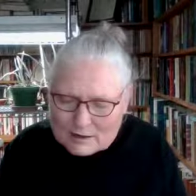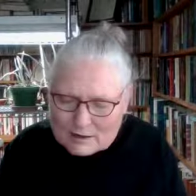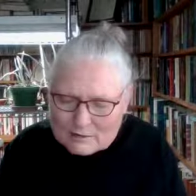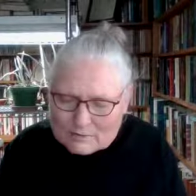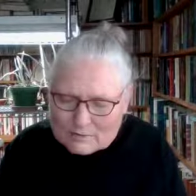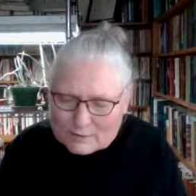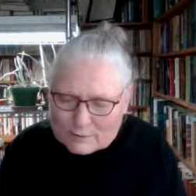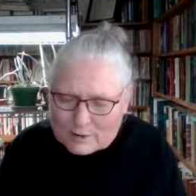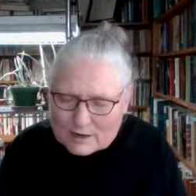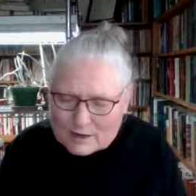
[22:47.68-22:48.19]

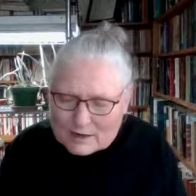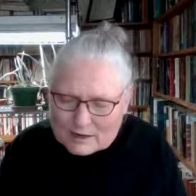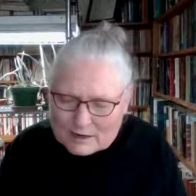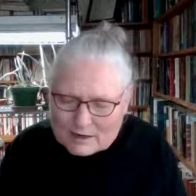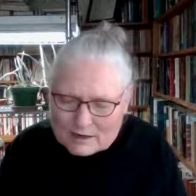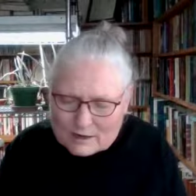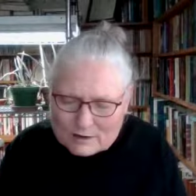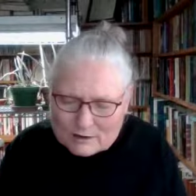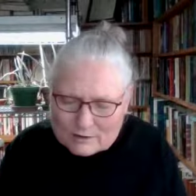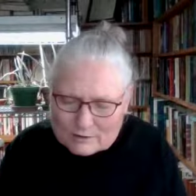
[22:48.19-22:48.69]
And for right
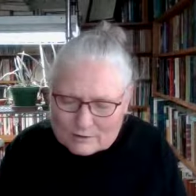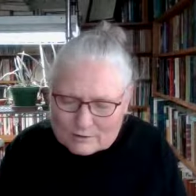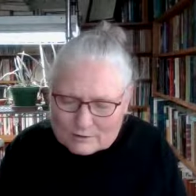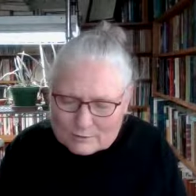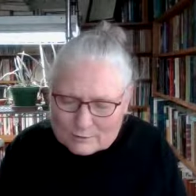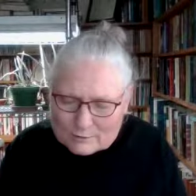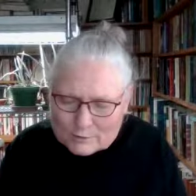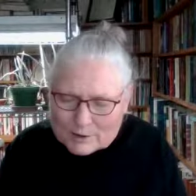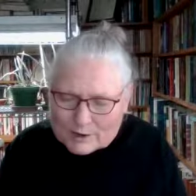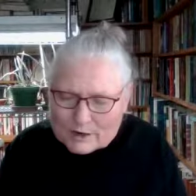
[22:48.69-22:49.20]
now,
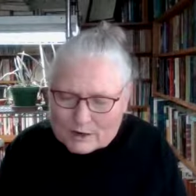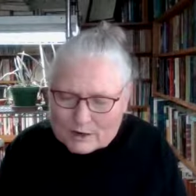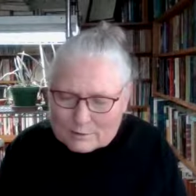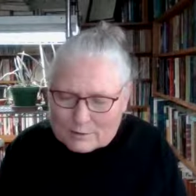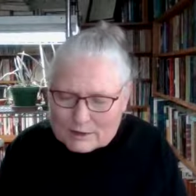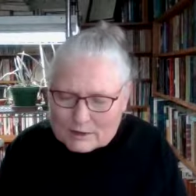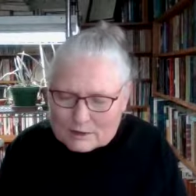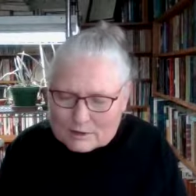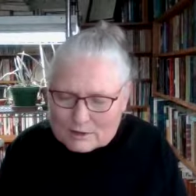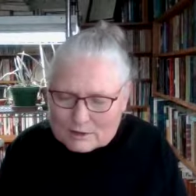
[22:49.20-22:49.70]
we're
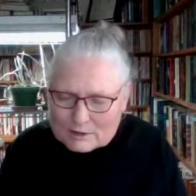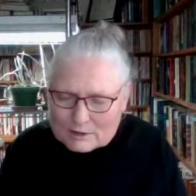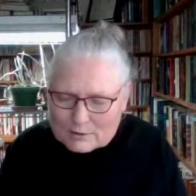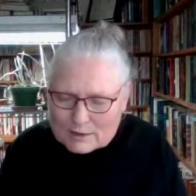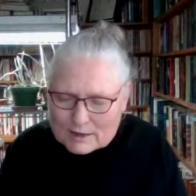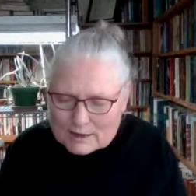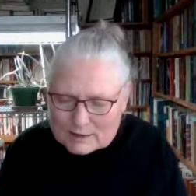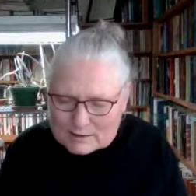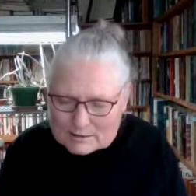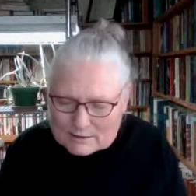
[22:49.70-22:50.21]
coming to you
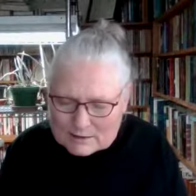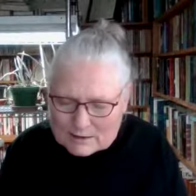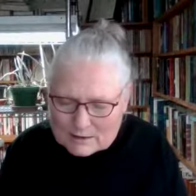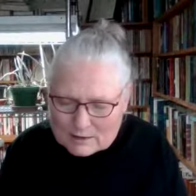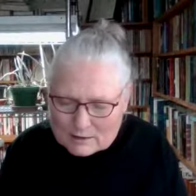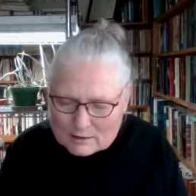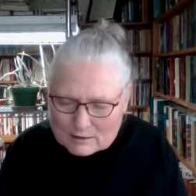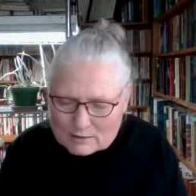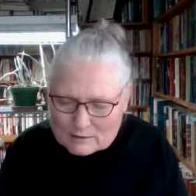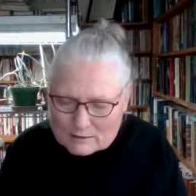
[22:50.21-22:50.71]

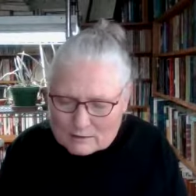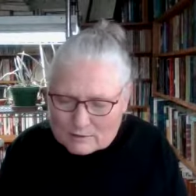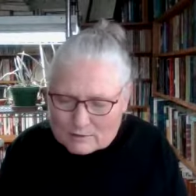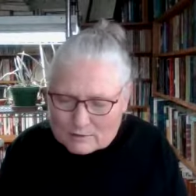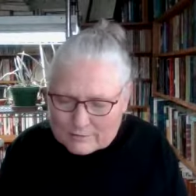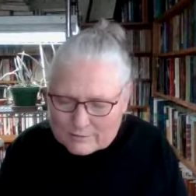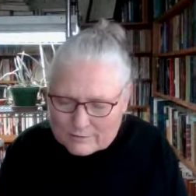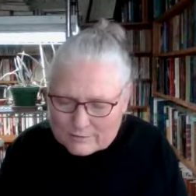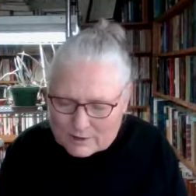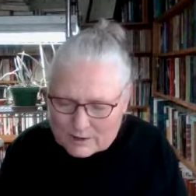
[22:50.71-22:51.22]
asking
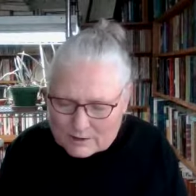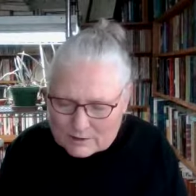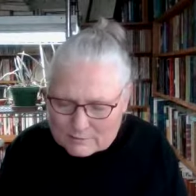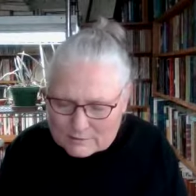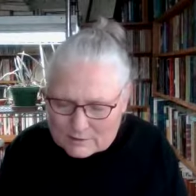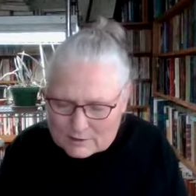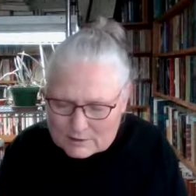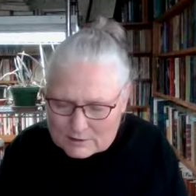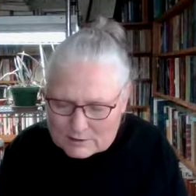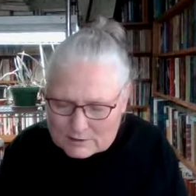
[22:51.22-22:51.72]
your
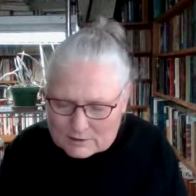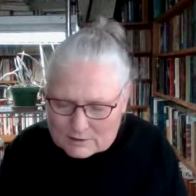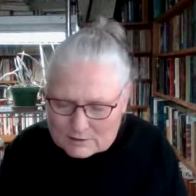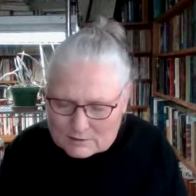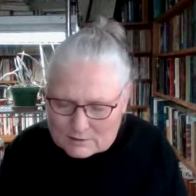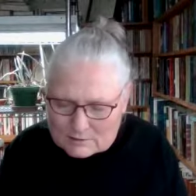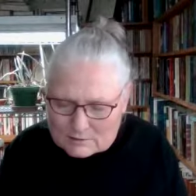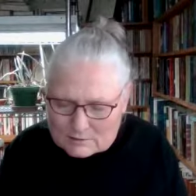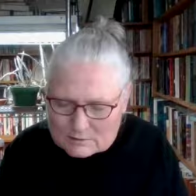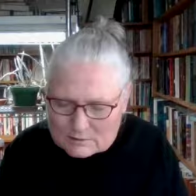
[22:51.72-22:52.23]

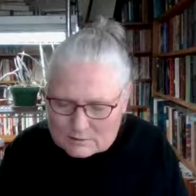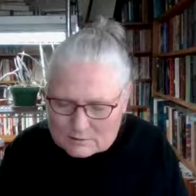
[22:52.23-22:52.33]
forgiveness.